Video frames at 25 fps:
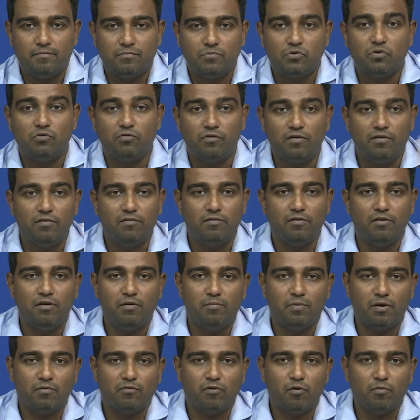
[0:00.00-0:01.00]
So, we will, we will
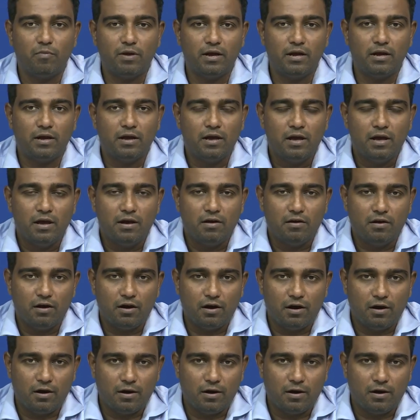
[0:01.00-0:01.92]
performing uh,